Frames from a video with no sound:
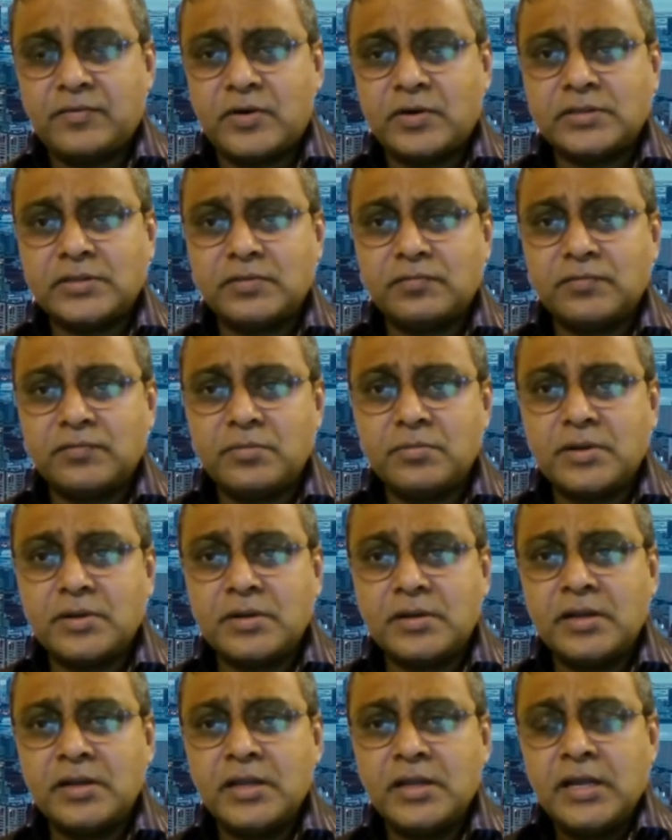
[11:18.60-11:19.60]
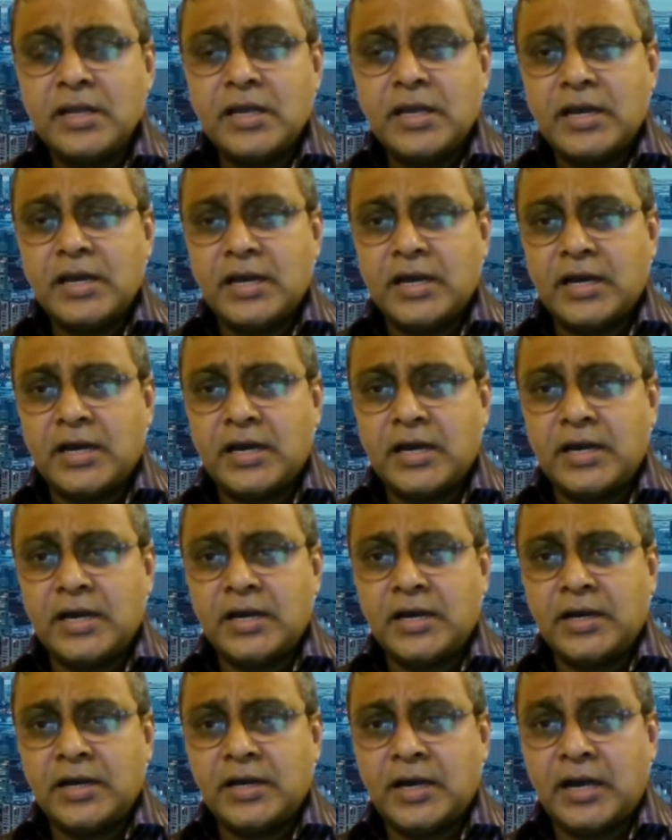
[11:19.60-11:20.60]
for the women.
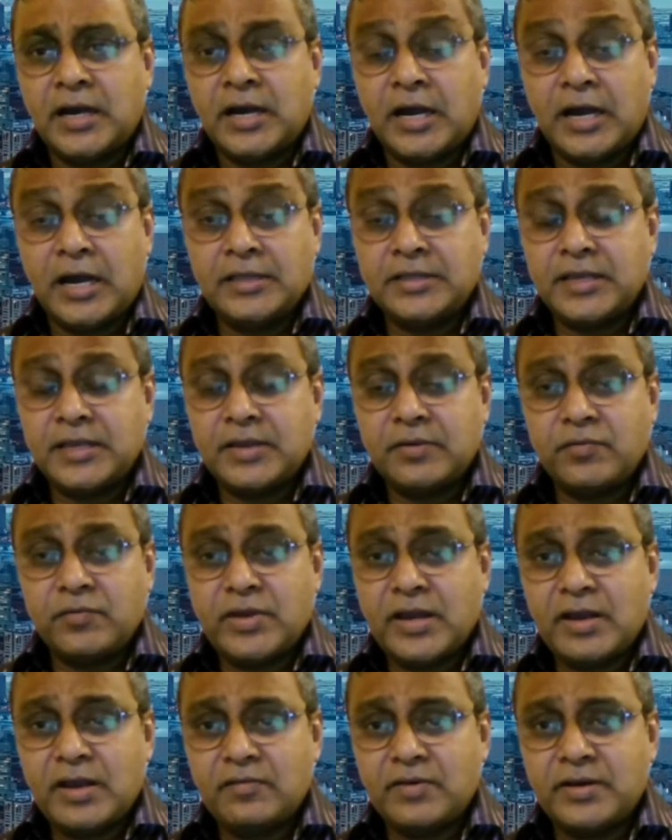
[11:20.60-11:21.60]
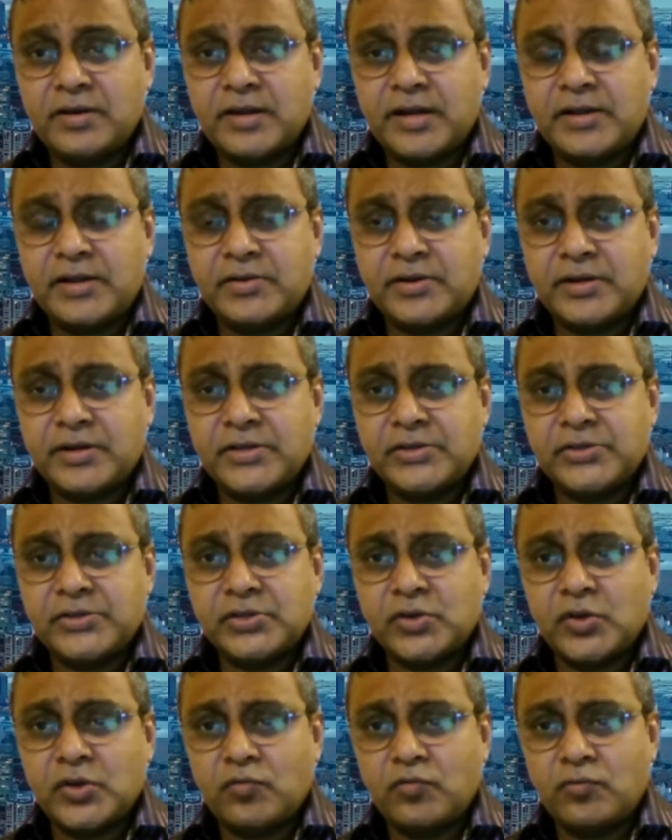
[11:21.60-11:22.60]
I think we have a great
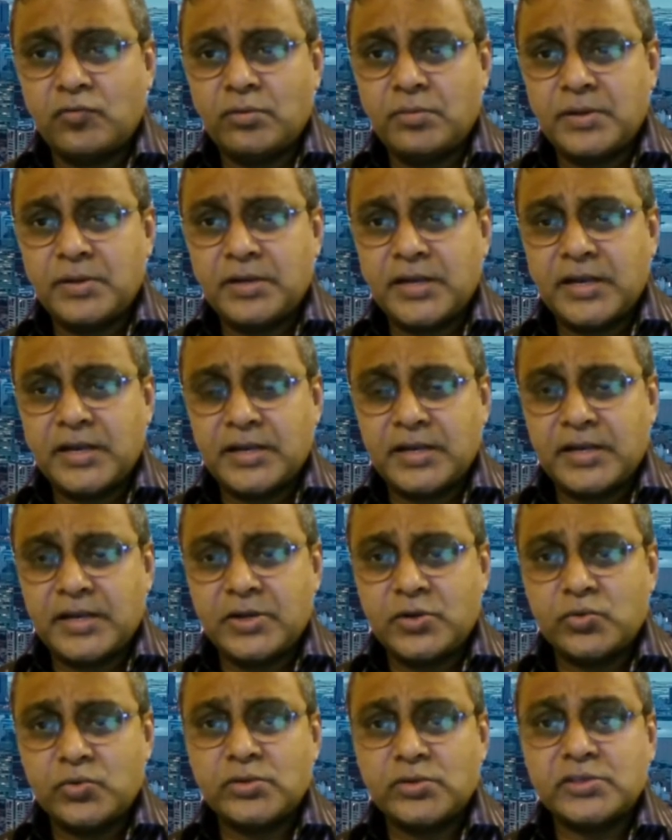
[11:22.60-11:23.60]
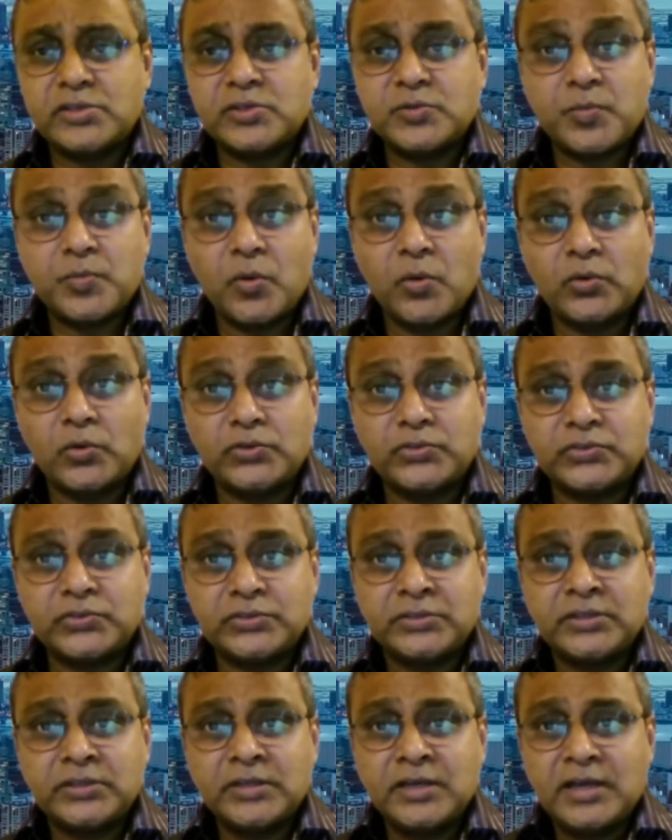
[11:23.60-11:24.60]
tradition of women getting into the
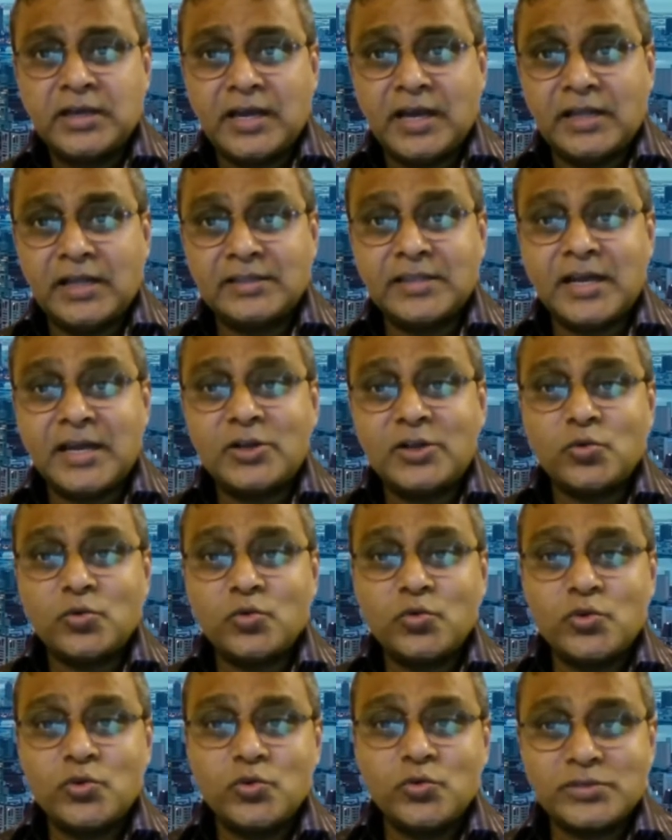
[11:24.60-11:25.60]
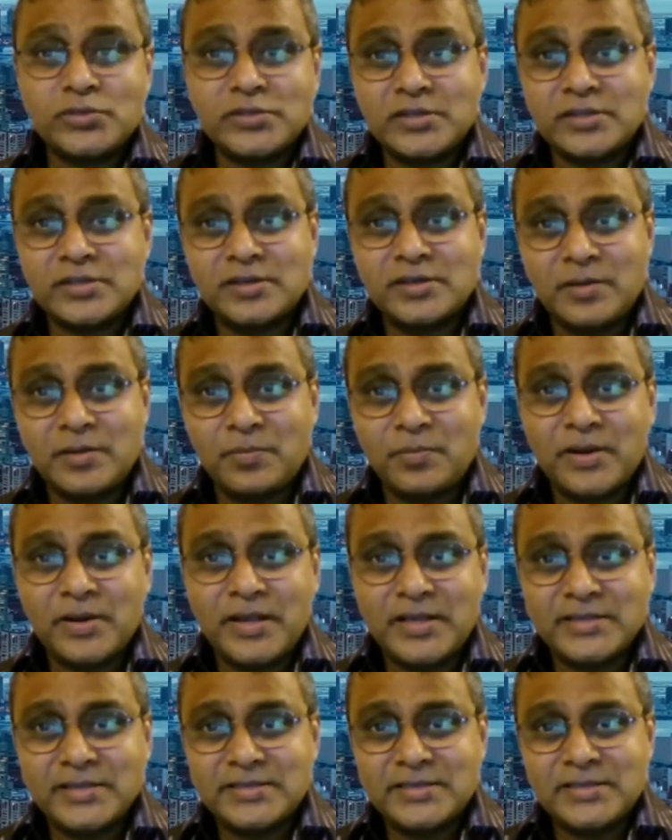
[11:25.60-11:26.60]
sports and that too you sit in a
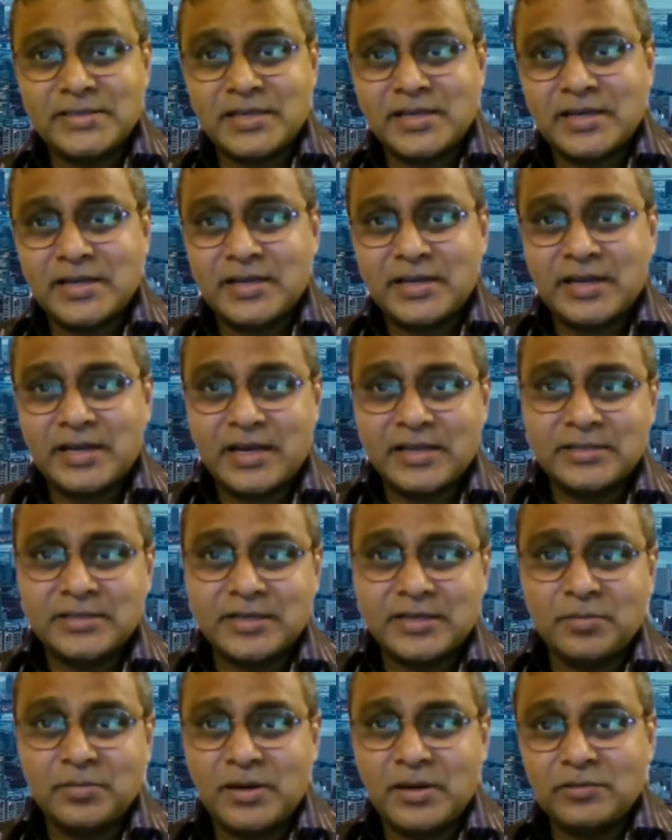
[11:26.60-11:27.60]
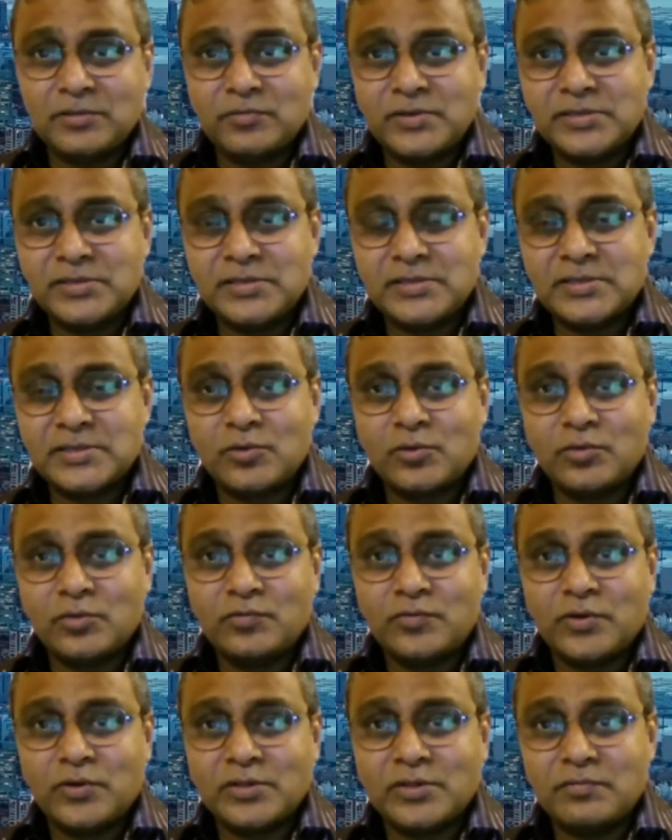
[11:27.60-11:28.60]
place uh, in hyderabad which is
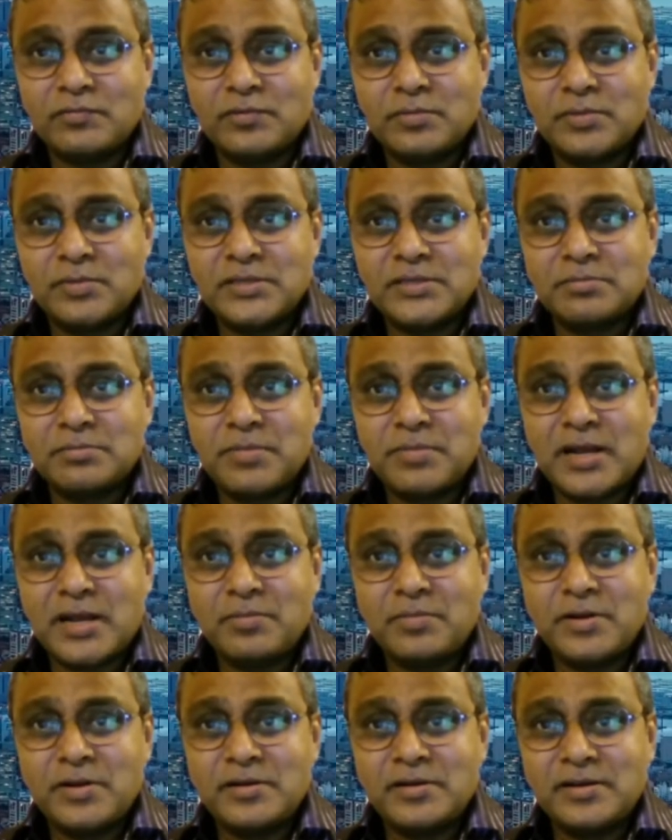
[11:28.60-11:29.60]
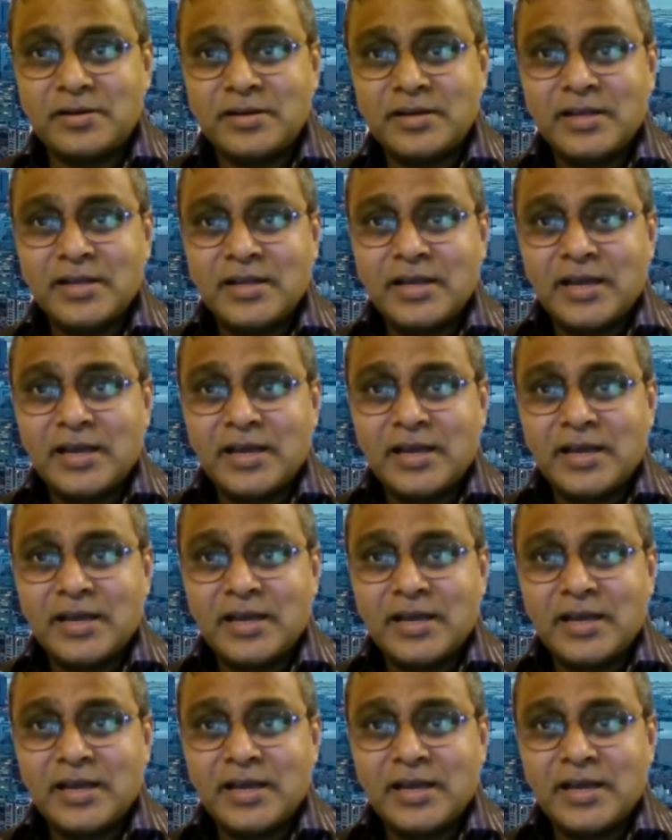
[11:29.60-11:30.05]
known for the women's badminton